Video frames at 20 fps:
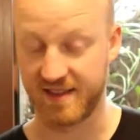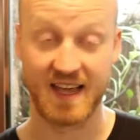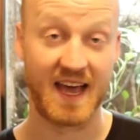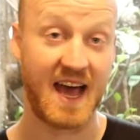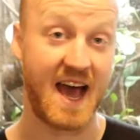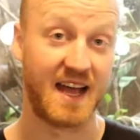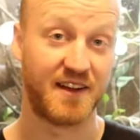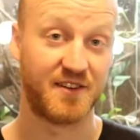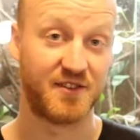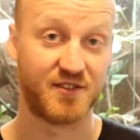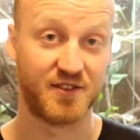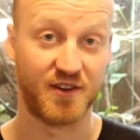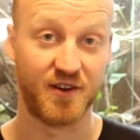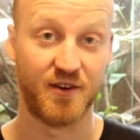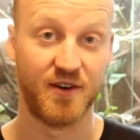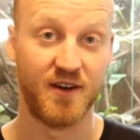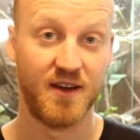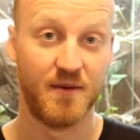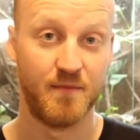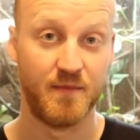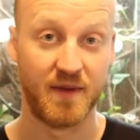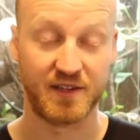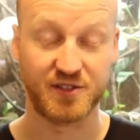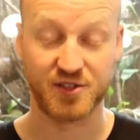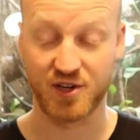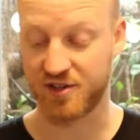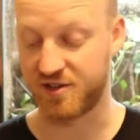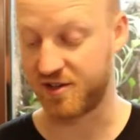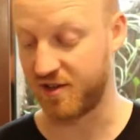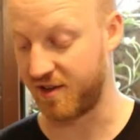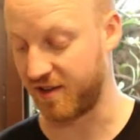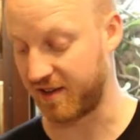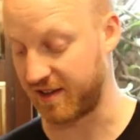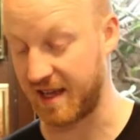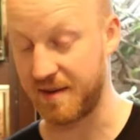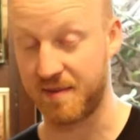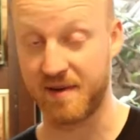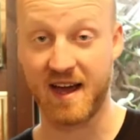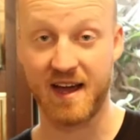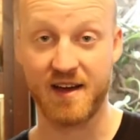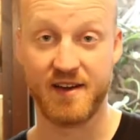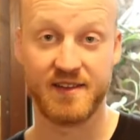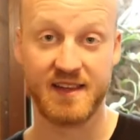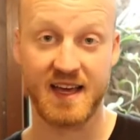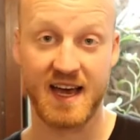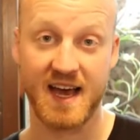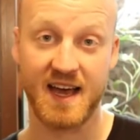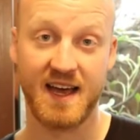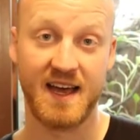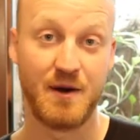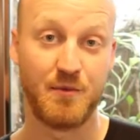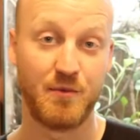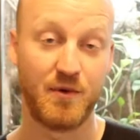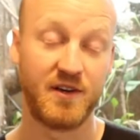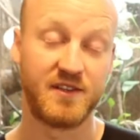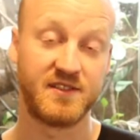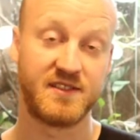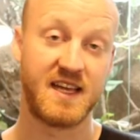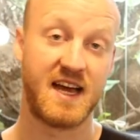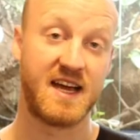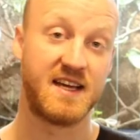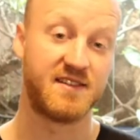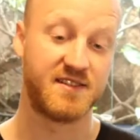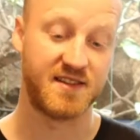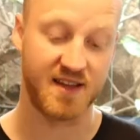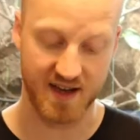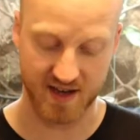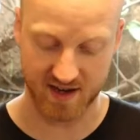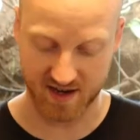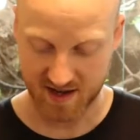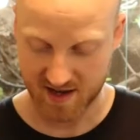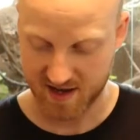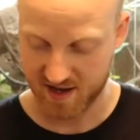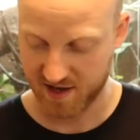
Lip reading: they hatch. So make sure to keep an eye on that. And once that is done,